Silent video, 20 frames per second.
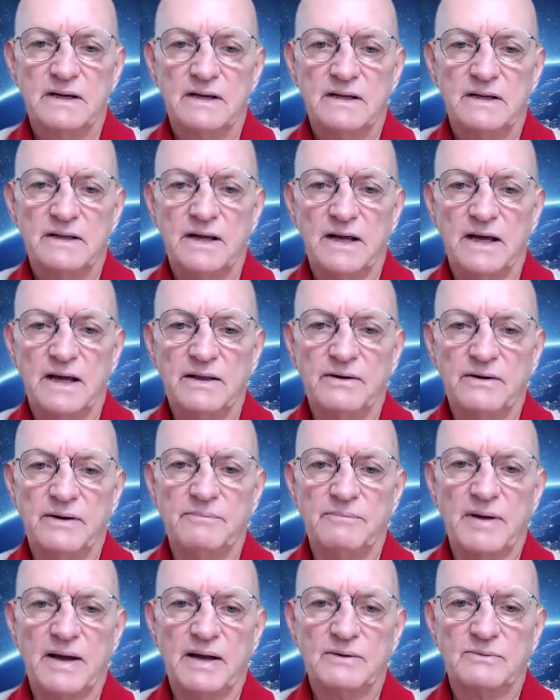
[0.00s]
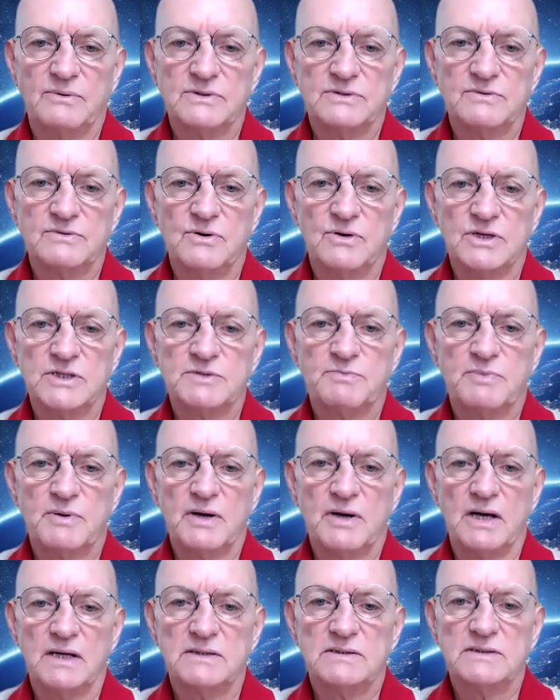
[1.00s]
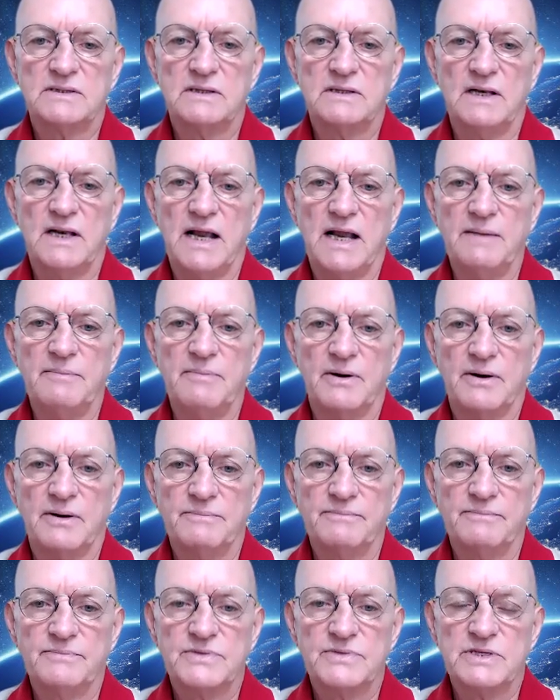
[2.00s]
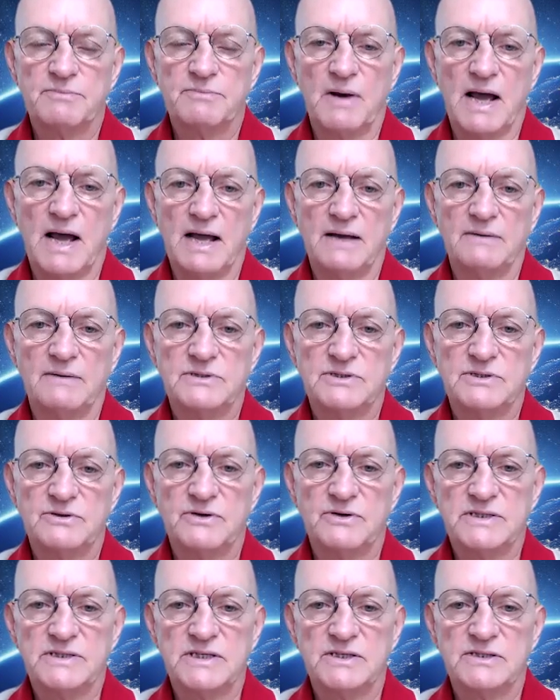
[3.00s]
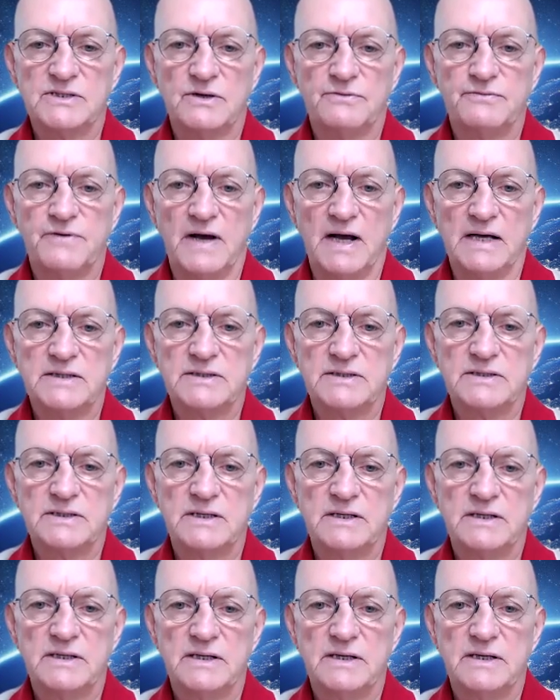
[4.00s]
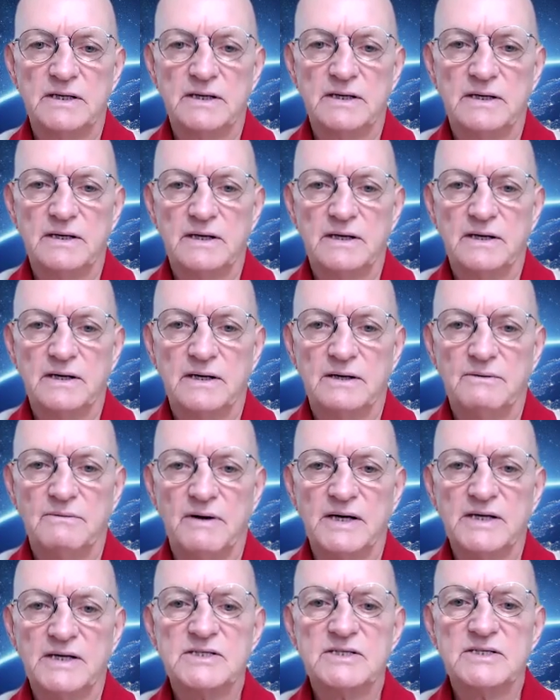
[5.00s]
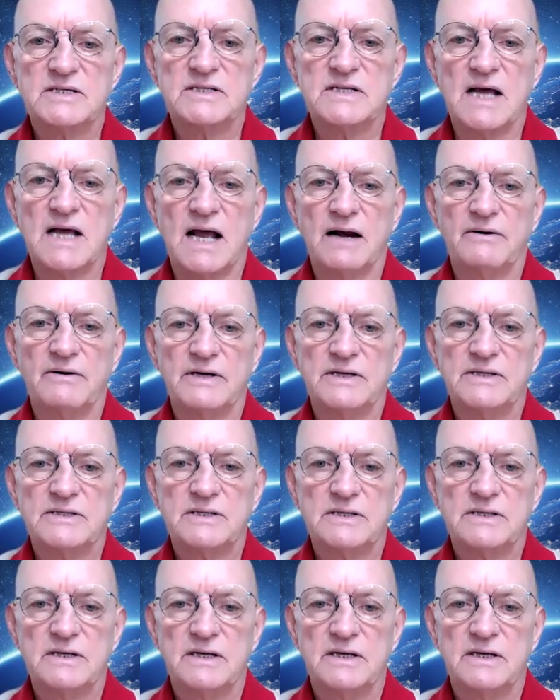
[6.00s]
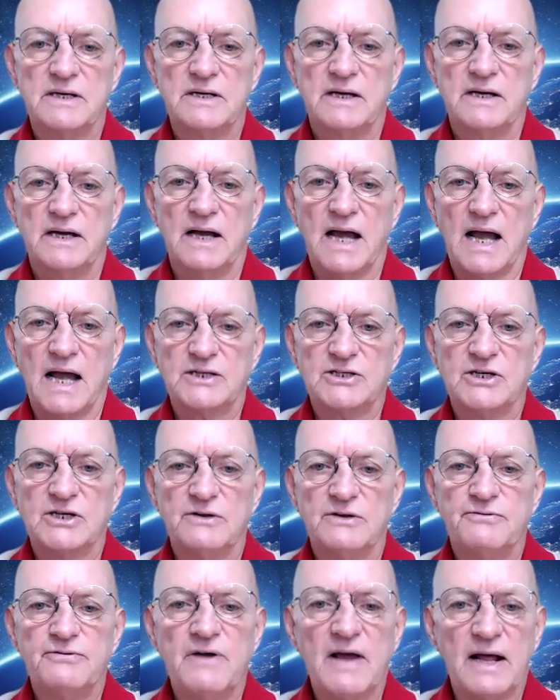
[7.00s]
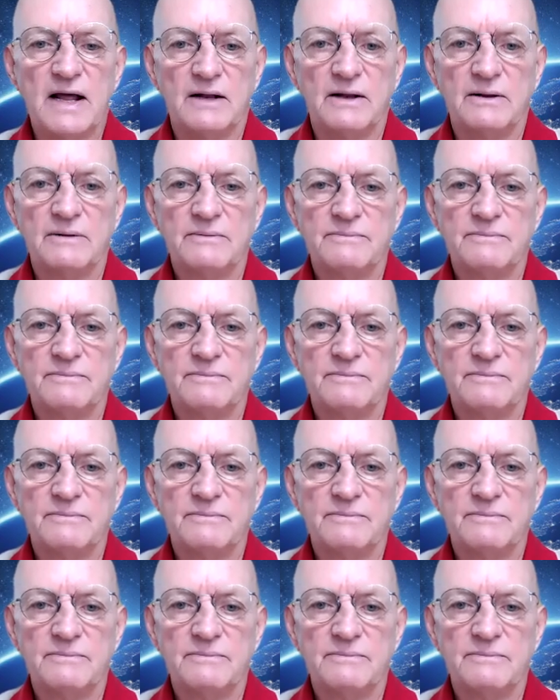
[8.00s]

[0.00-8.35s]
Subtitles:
The other impact was, of course, because the labor supply was increasing so fast, wages and salaries actually fell.